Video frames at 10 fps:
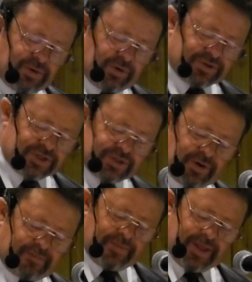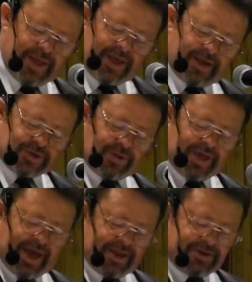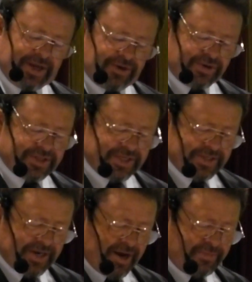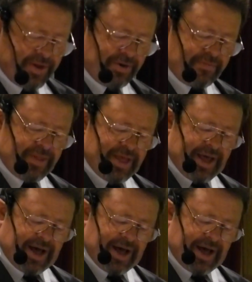the grocery store. So they had an interesting time there.